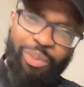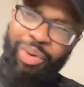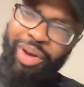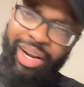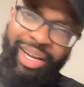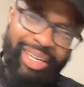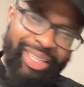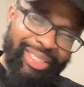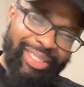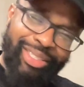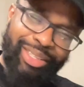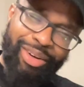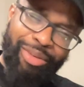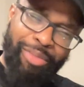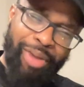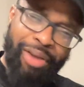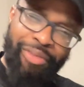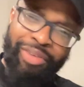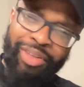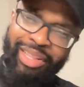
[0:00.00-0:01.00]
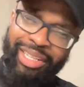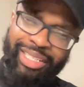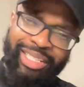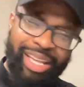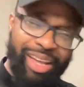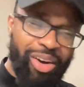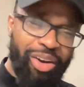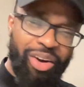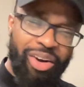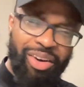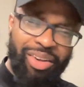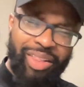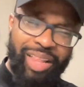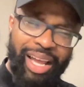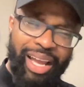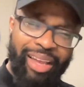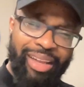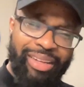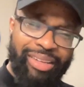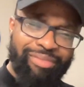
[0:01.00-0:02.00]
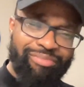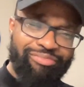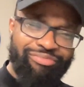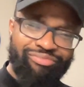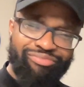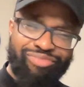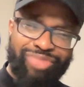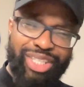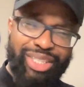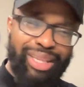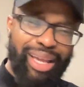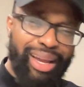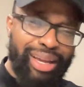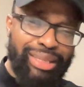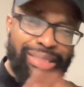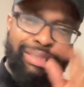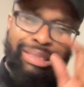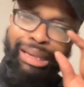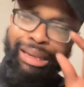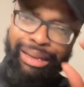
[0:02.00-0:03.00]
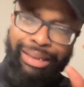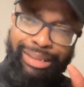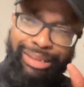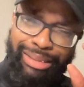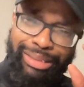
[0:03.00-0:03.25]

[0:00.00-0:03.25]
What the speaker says: want to consider my feelings at all. Like, Just like a teenage?